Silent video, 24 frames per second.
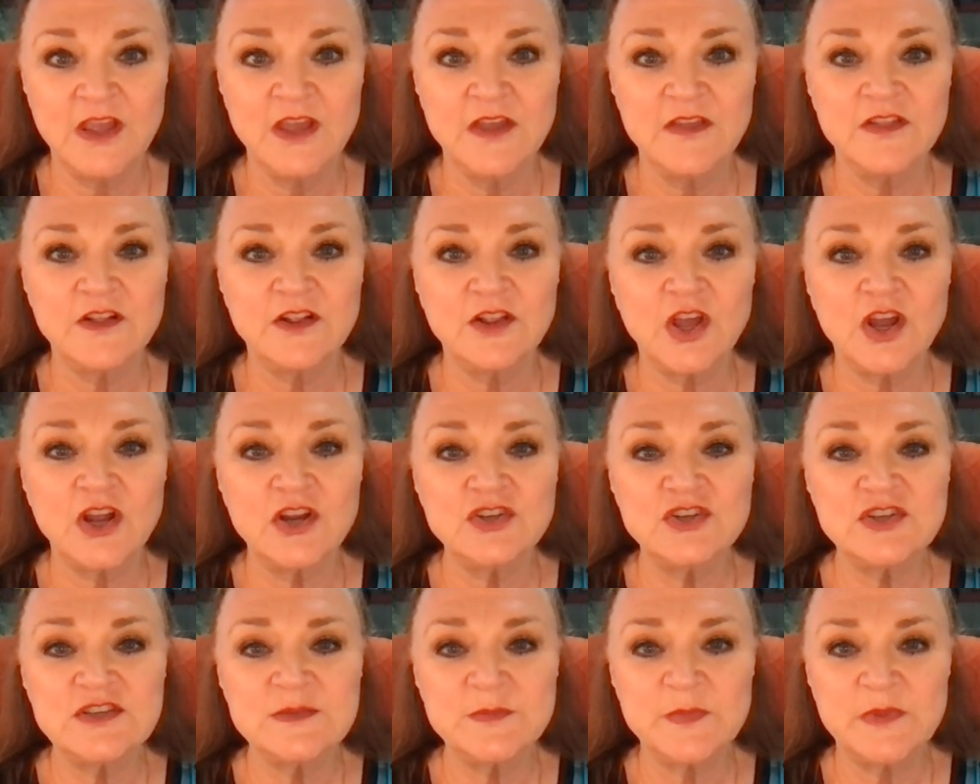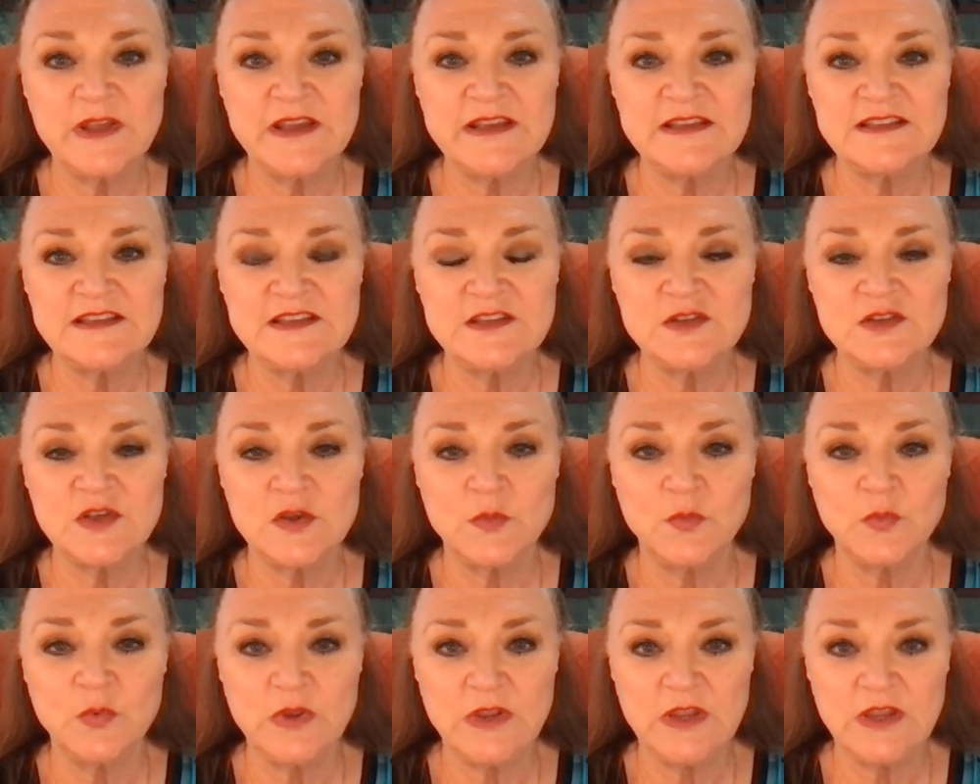The largest places
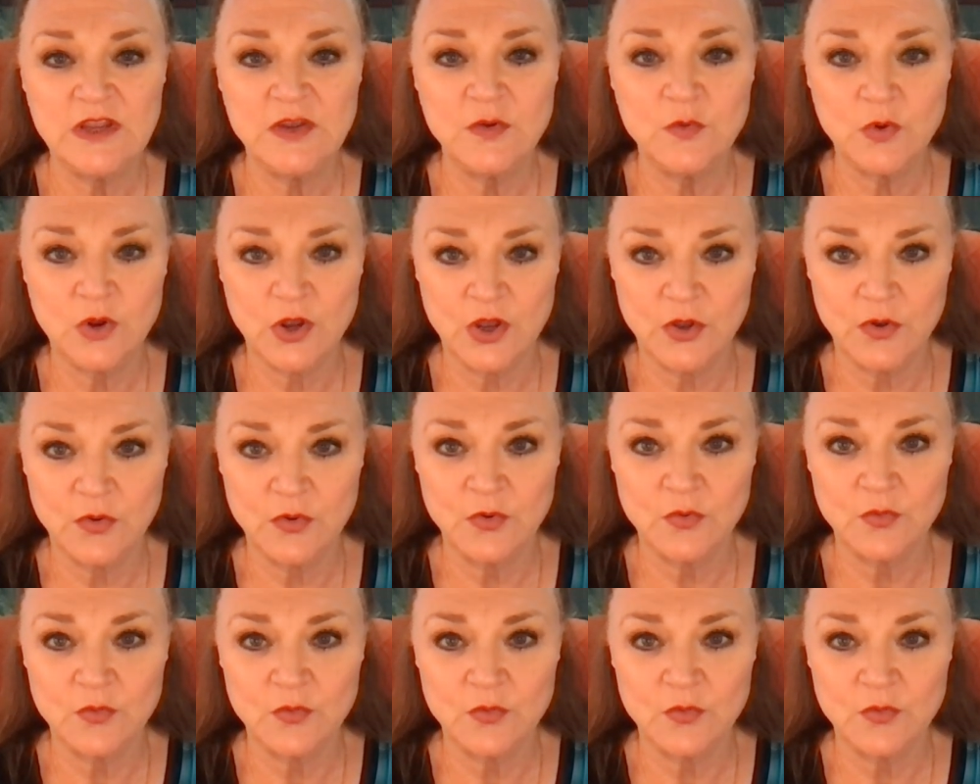we grow